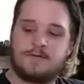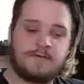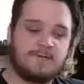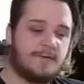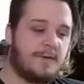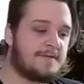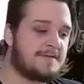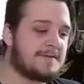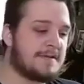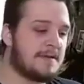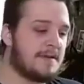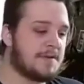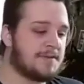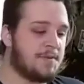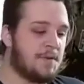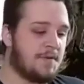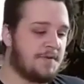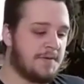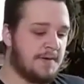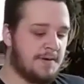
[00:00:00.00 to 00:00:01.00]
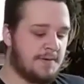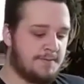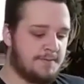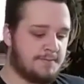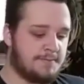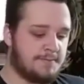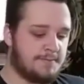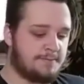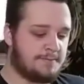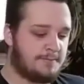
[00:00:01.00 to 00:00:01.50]
If you've seen this movie,
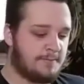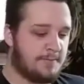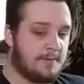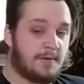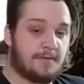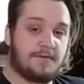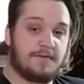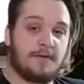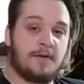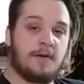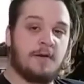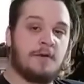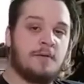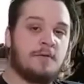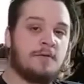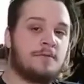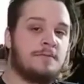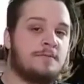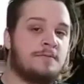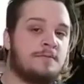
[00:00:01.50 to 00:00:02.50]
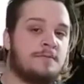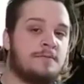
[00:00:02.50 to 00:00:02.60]
good for you.